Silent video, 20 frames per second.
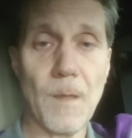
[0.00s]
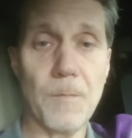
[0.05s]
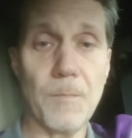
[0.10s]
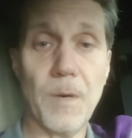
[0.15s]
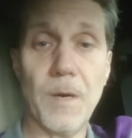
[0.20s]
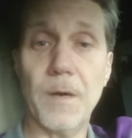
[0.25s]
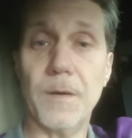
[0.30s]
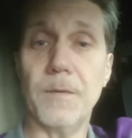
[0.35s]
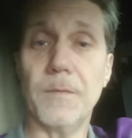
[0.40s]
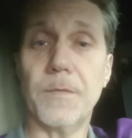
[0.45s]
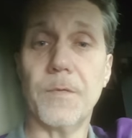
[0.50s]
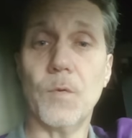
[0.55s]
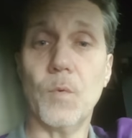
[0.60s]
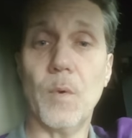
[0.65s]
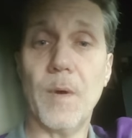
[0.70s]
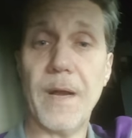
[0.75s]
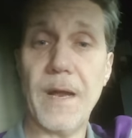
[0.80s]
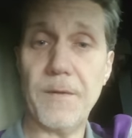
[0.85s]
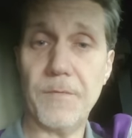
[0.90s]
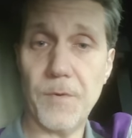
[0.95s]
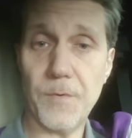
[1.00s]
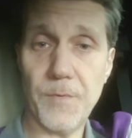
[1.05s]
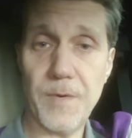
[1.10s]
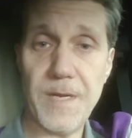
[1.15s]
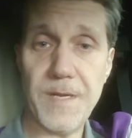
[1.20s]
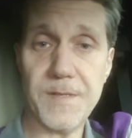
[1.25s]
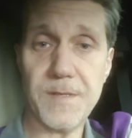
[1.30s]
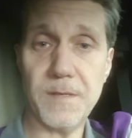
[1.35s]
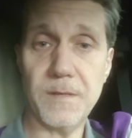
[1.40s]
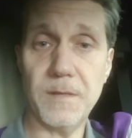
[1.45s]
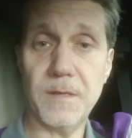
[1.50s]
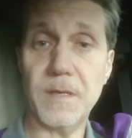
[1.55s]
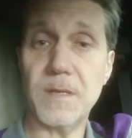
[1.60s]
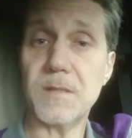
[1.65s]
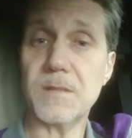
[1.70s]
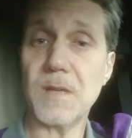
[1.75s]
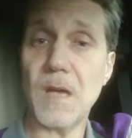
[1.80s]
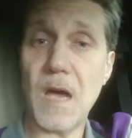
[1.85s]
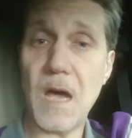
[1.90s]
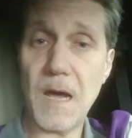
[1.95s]
But for whatever reason,
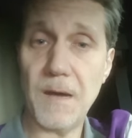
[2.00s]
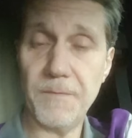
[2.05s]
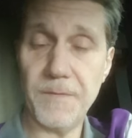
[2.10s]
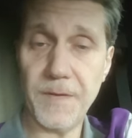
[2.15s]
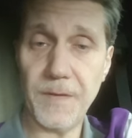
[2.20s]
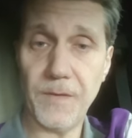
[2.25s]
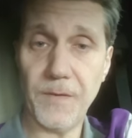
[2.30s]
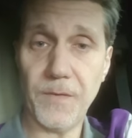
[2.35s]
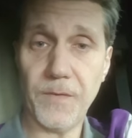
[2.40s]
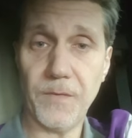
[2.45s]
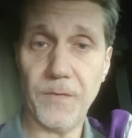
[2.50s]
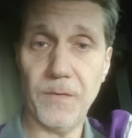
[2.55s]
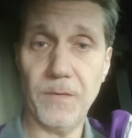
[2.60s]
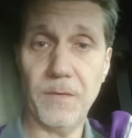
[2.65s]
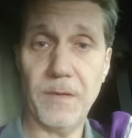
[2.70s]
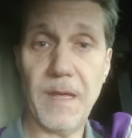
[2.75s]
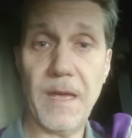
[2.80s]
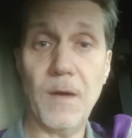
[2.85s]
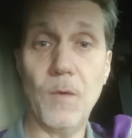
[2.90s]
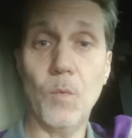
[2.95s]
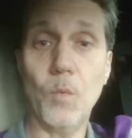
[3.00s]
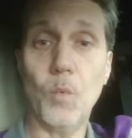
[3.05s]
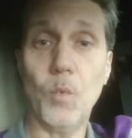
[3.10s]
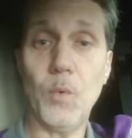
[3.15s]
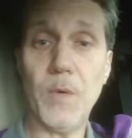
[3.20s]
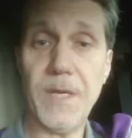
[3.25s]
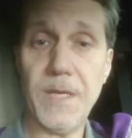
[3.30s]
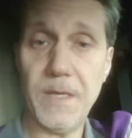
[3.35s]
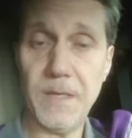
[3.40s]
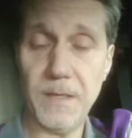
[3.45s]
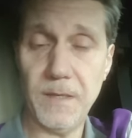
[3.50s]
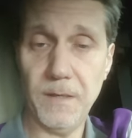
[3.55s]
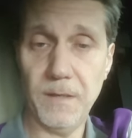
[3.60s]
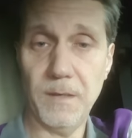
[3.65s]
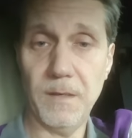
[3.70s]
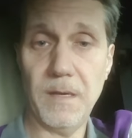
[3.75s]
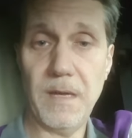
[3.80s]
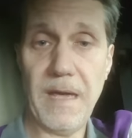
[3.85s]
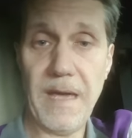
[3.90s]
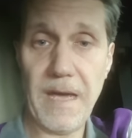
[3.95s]
it's obvious that we
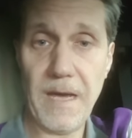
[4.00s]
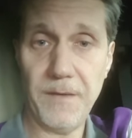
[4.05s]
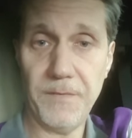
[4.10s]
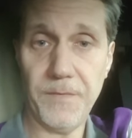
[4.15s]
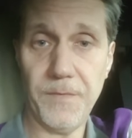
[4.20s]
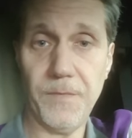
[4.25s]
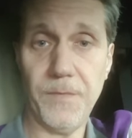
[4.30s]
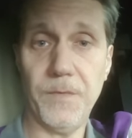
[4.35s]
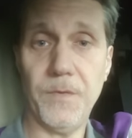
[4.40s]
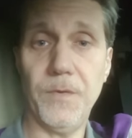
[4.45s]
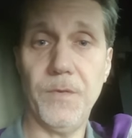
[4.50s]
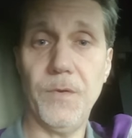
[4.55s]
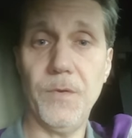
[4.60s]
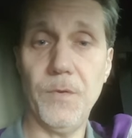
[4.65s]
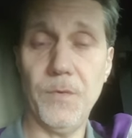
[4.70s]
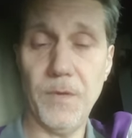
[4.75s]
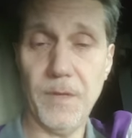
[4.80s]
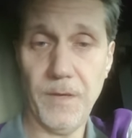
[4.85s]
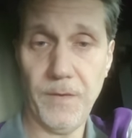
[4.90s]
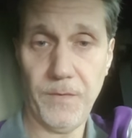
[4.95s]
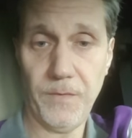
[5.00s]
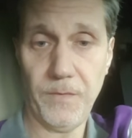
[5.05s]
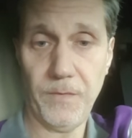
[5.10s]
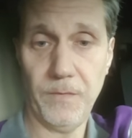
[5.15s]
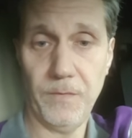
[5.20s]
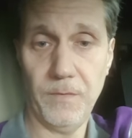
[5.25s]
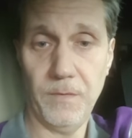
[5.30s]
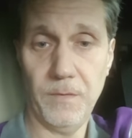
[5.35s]
have to do this.